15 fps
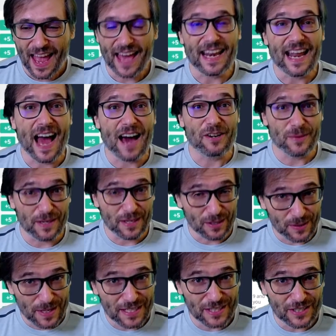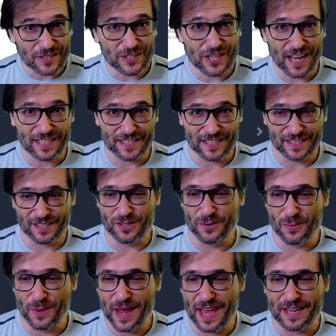and how to increase your chances to
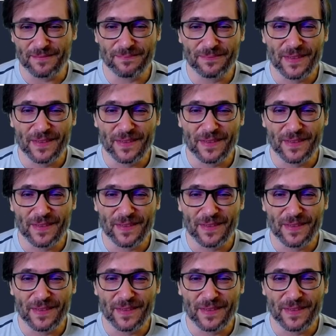win.